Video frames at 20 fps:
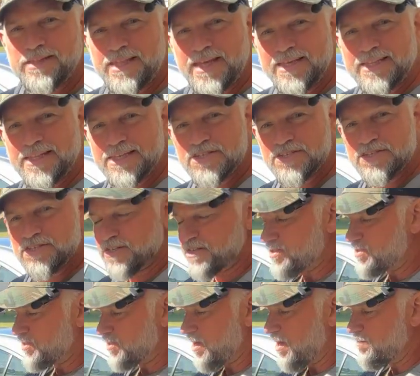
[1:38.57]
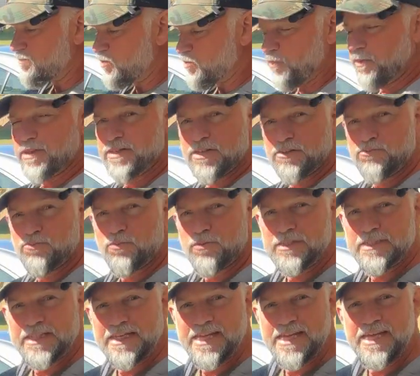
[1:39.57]
thing this, this comes with that's
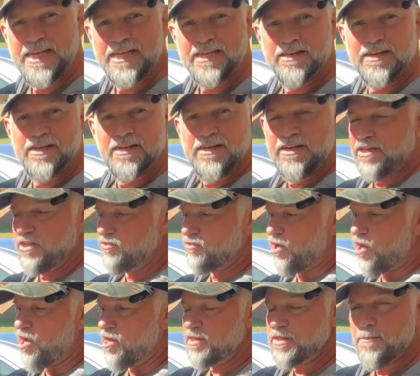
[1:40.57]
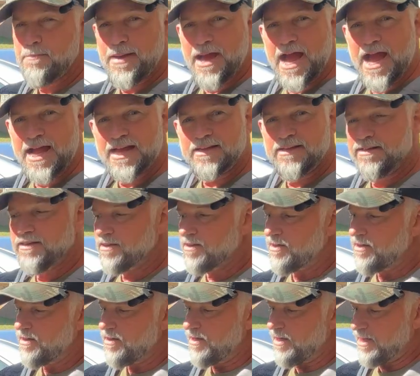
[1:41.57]
really neat is on the back,
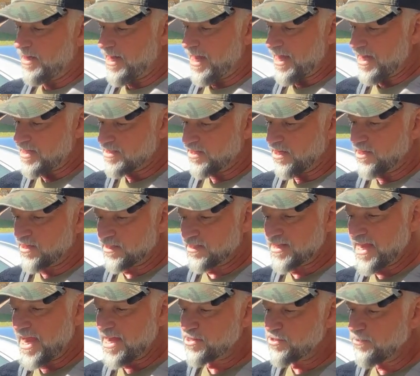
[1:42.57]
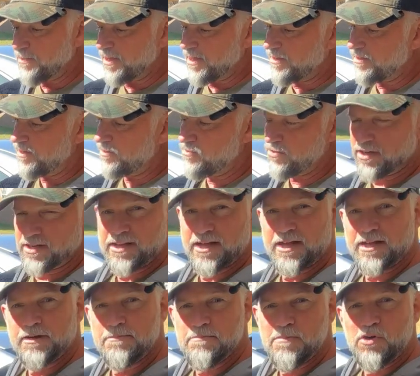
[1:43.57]
it has an attachment. It's like,
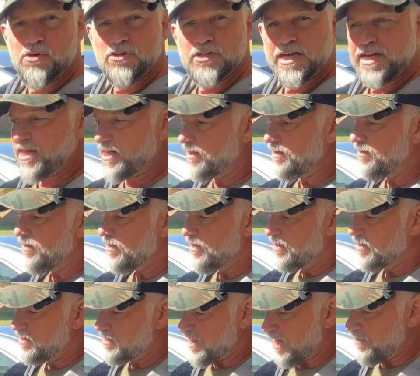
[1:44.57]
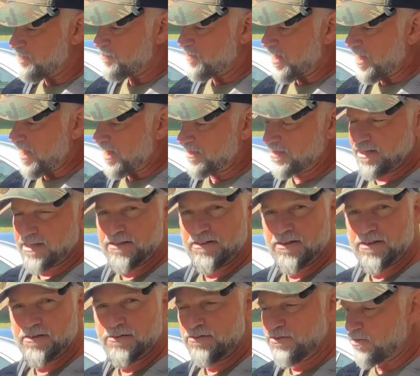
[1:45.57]
like a MOLLE type thing that, you
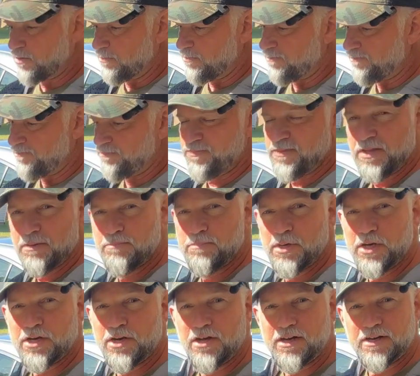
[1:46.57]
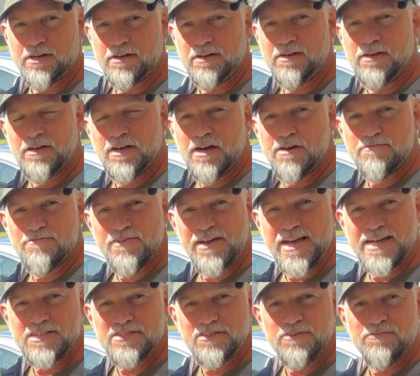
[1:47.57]
know, you could put it on a, a
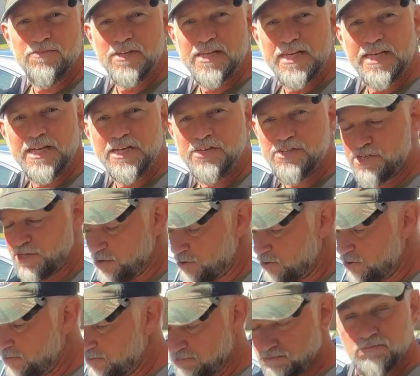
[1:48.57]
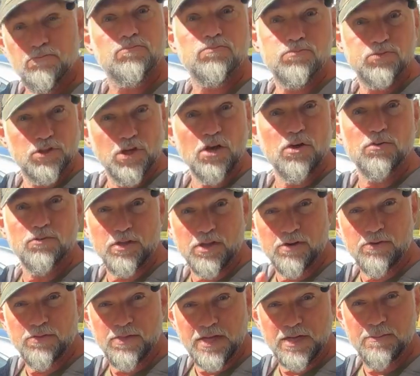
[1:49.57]
vest if you needed to. So, you
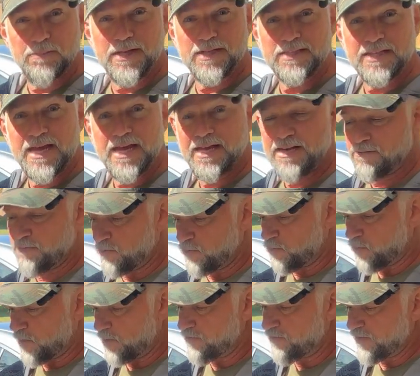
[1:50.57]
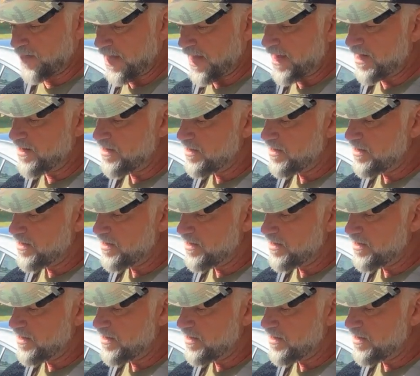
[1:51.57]
know, think about that. It would work for that.